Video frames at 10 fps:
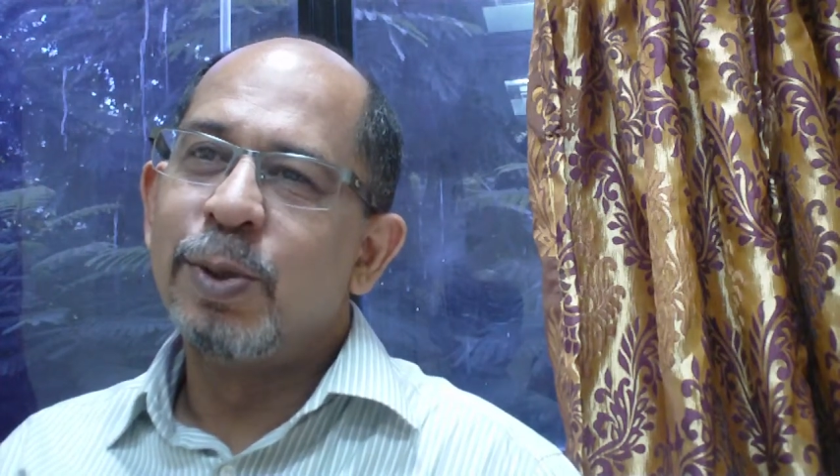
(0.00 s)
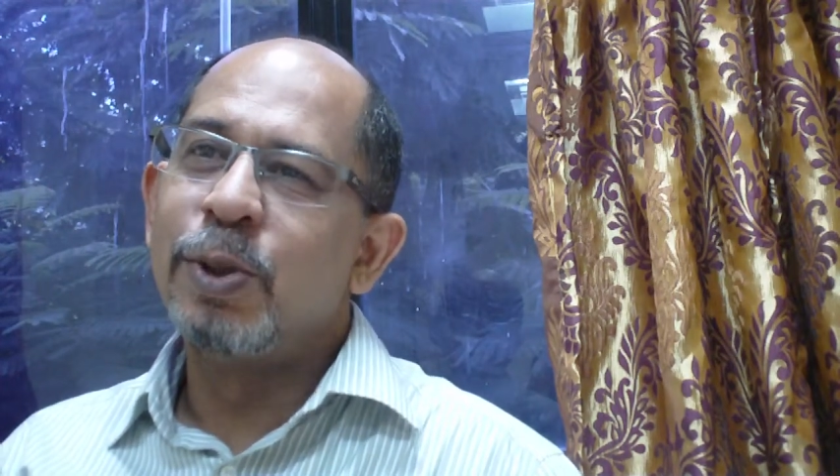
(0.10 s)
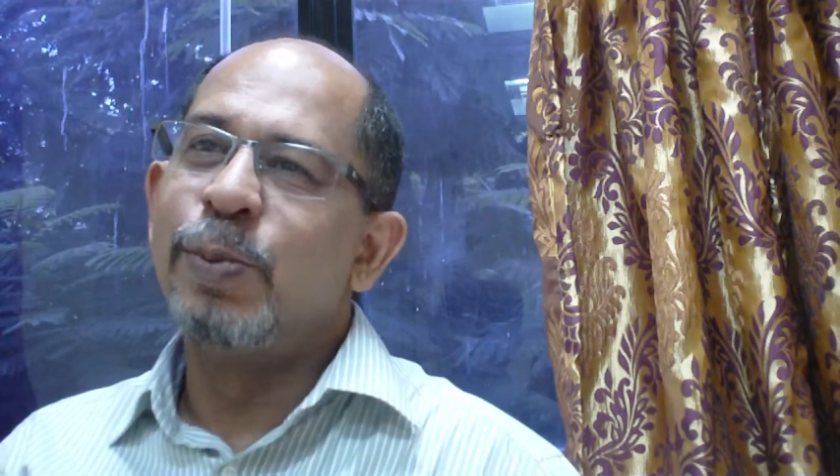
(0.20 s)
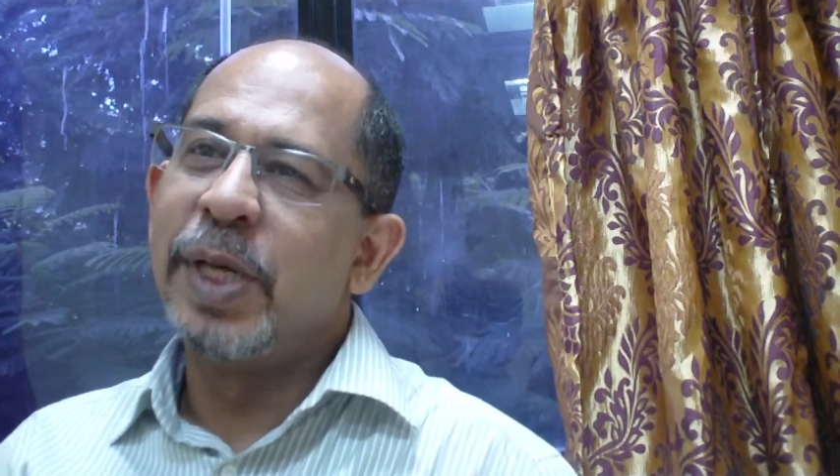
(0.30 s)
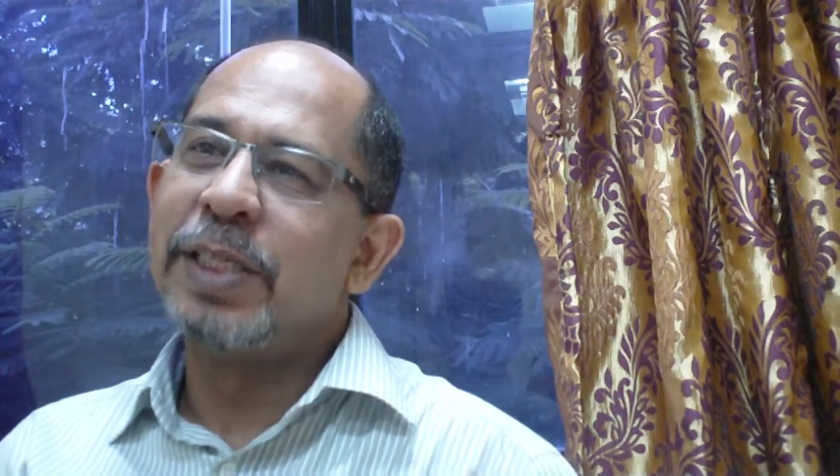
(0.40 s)

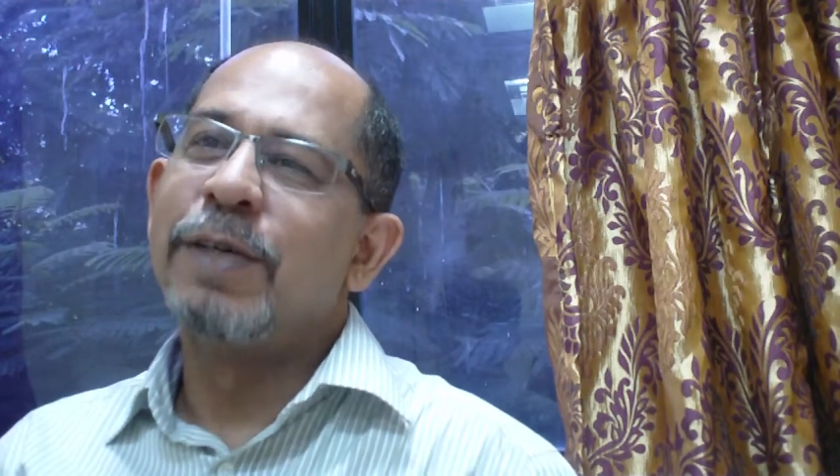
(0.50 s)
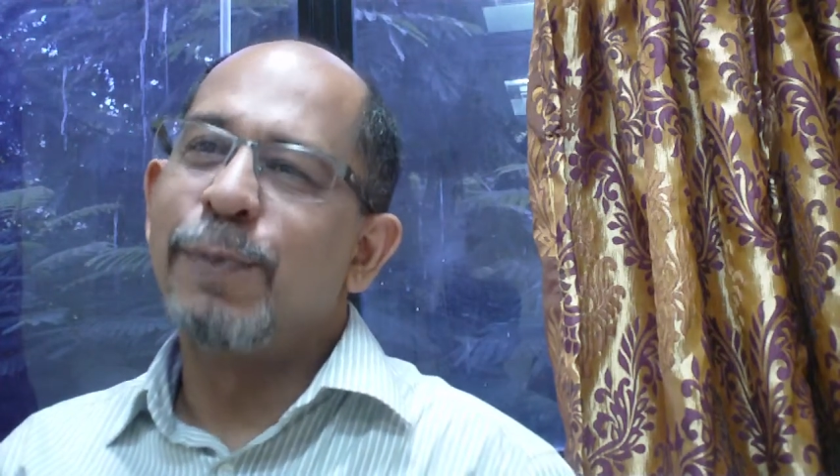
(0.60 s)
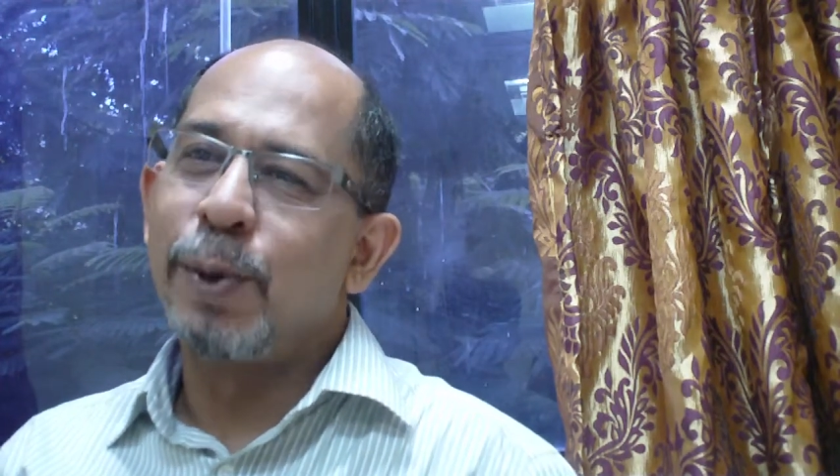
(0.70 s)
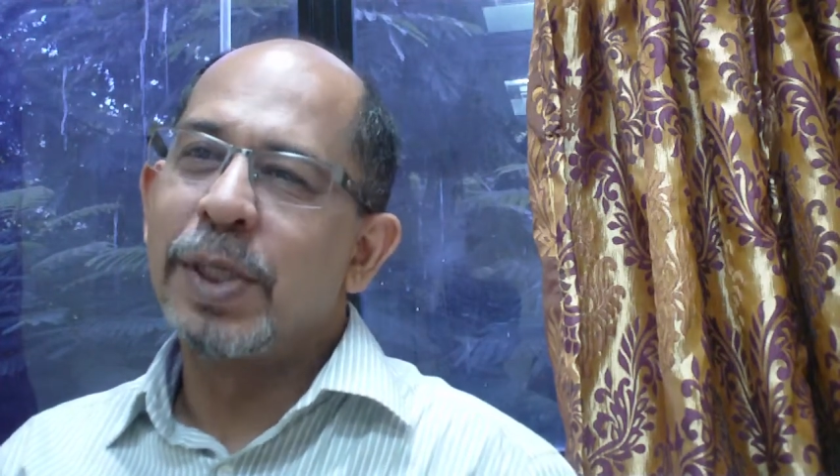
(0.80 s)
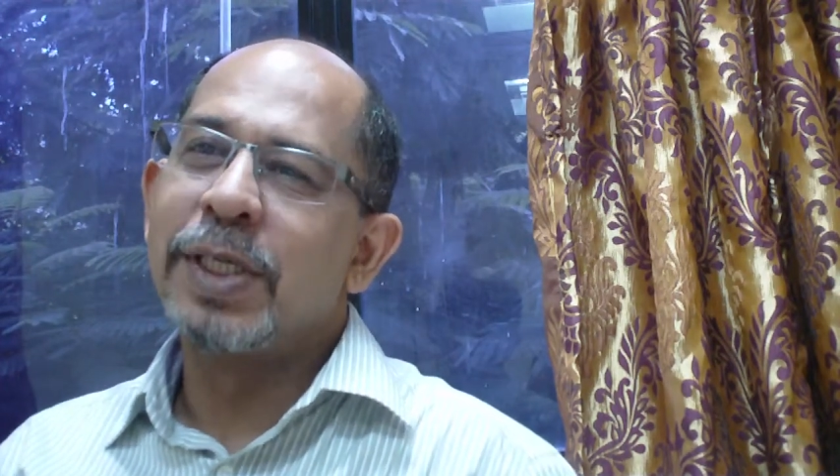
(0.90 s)
whose major
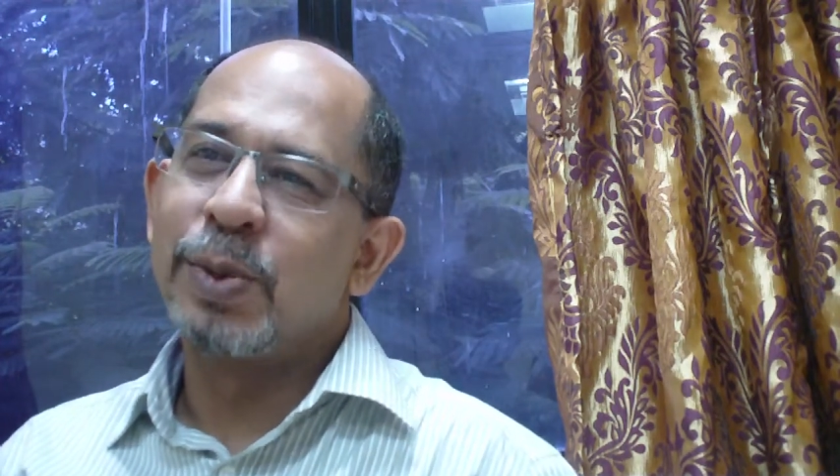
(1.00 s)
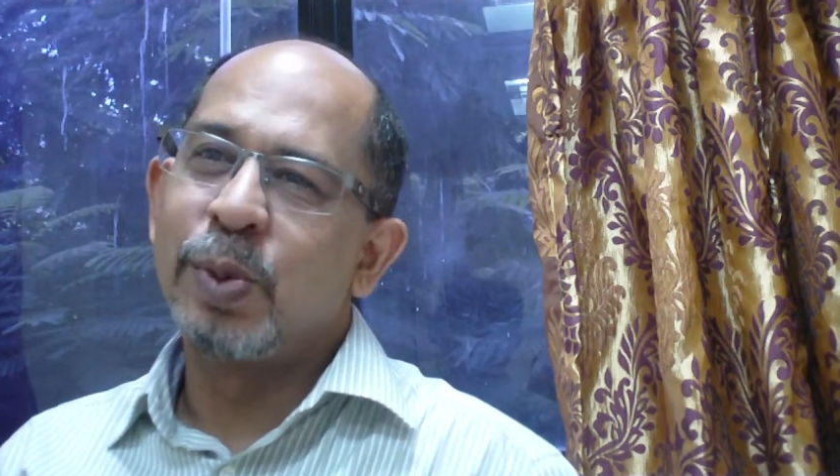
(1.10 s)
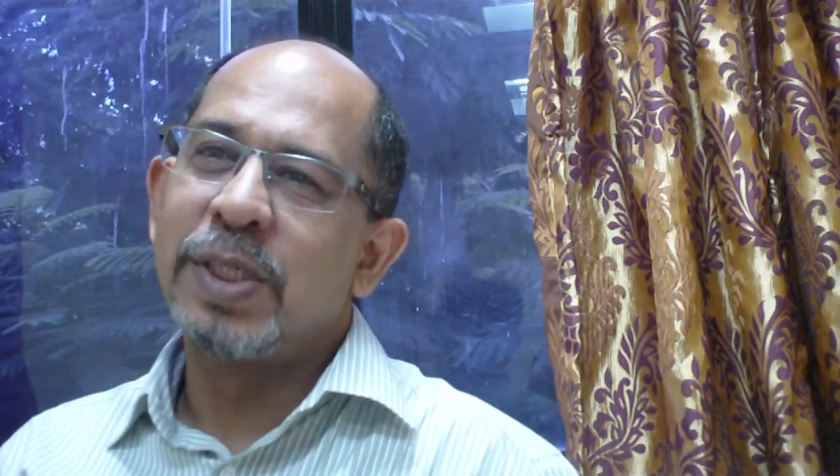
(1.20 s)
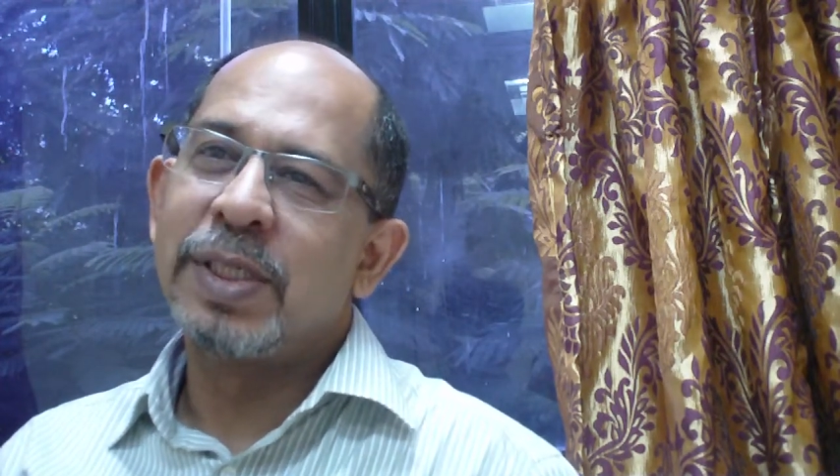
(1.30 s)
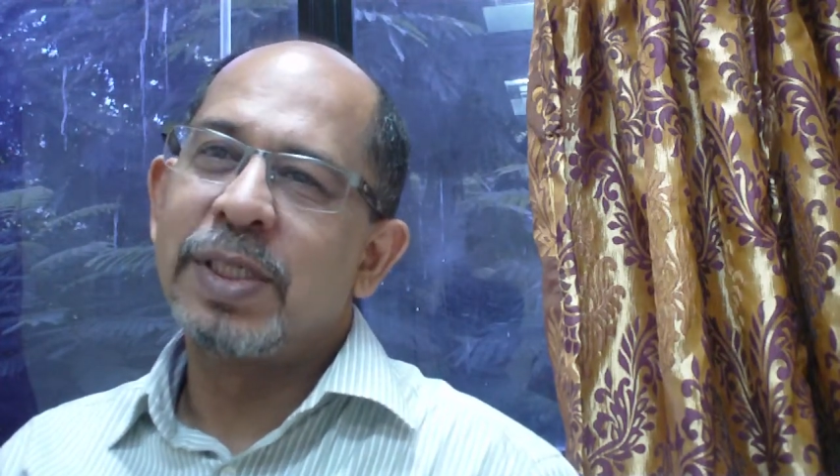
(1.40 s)
focus
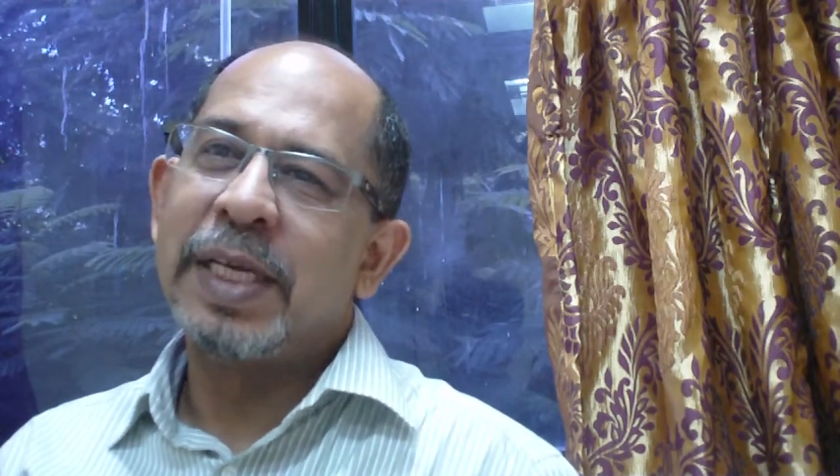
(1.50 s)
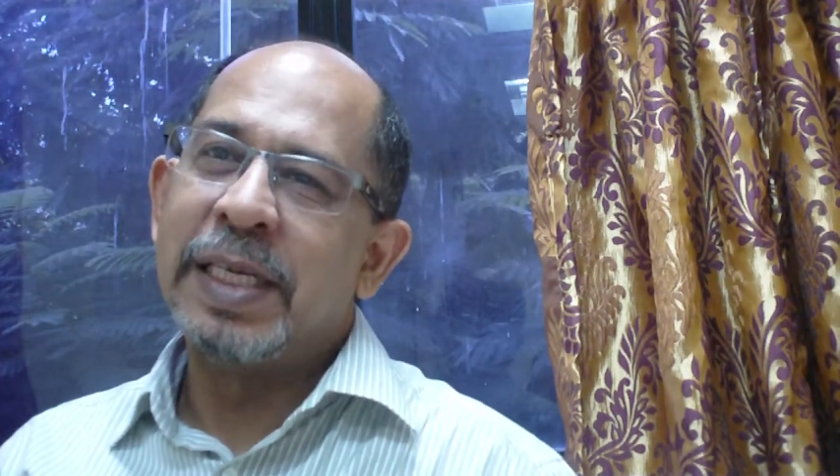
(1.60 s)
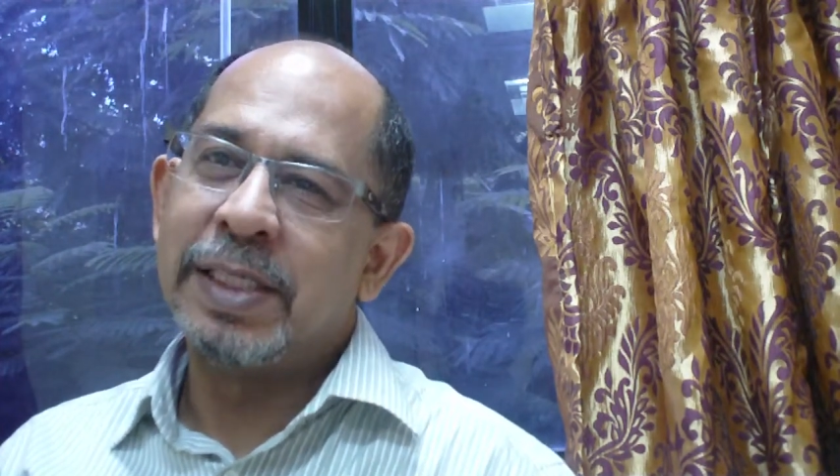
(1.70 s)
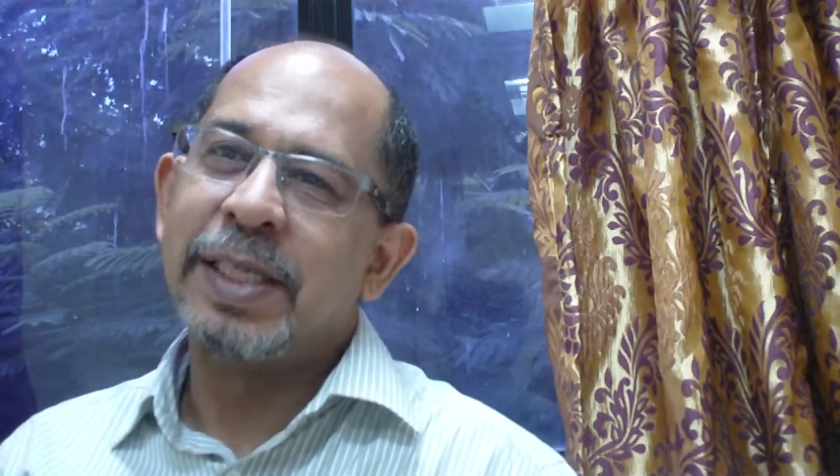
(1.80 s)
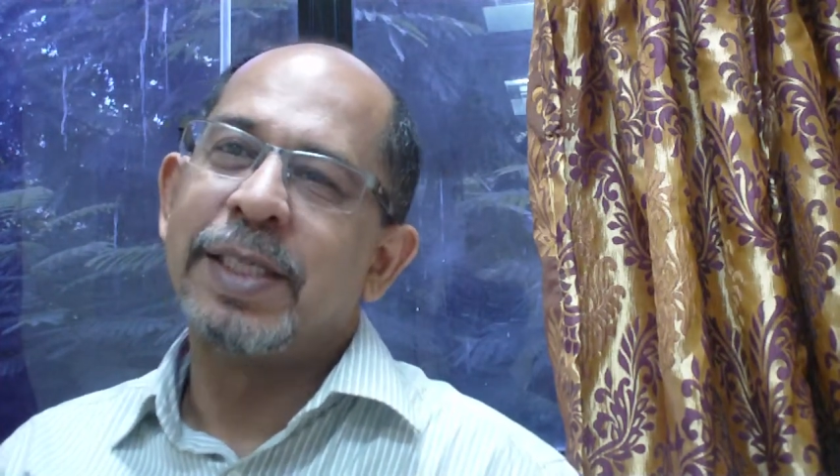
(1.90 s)
was
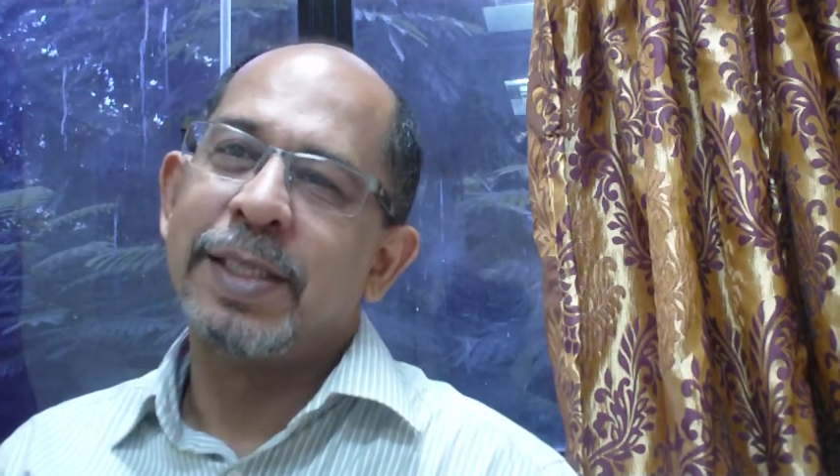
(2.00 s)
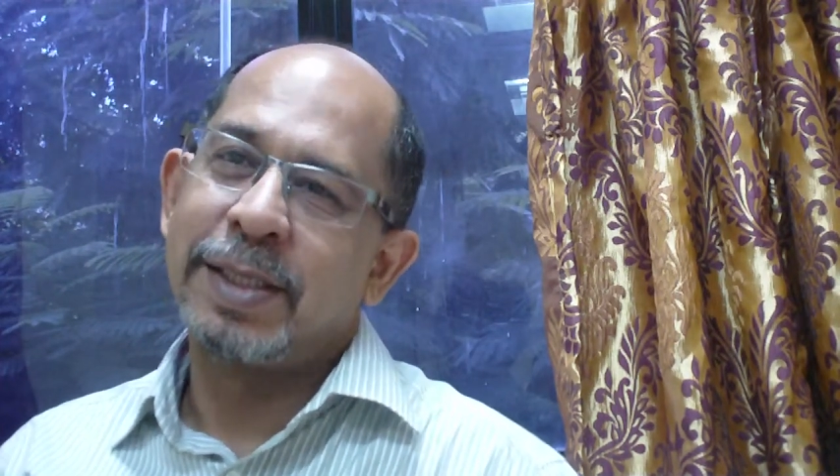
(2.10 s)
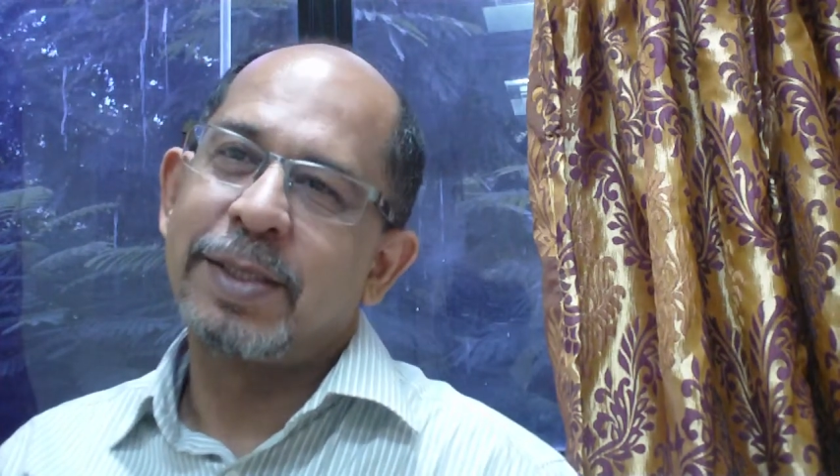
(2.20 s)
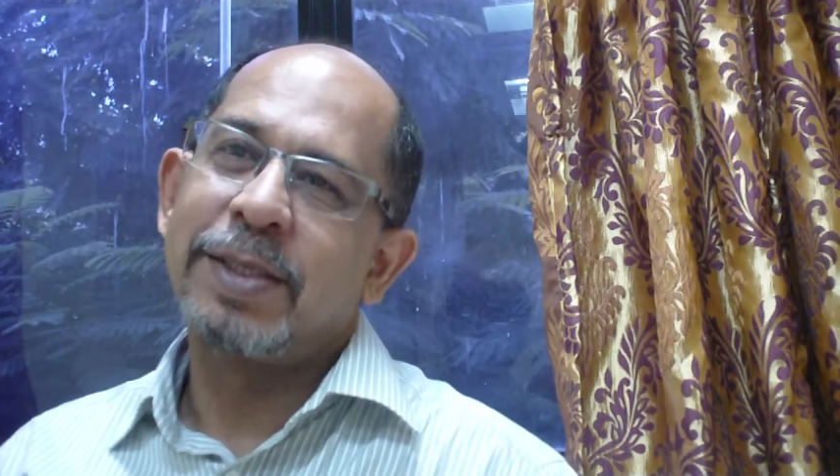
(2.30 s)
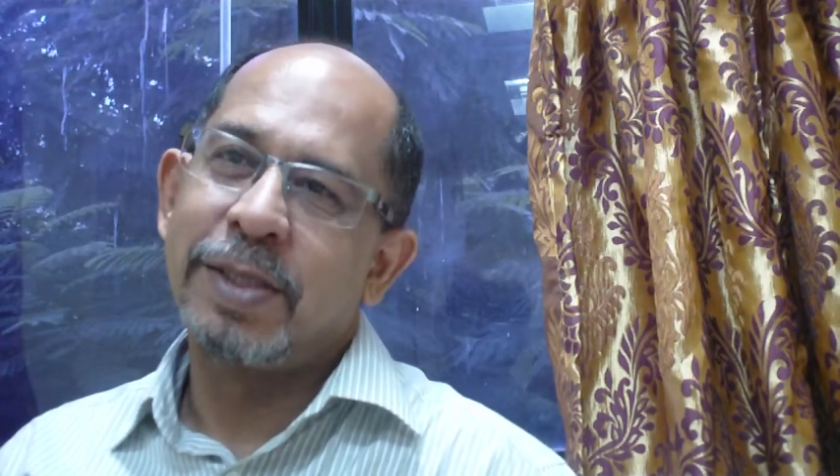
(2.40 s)
HIS,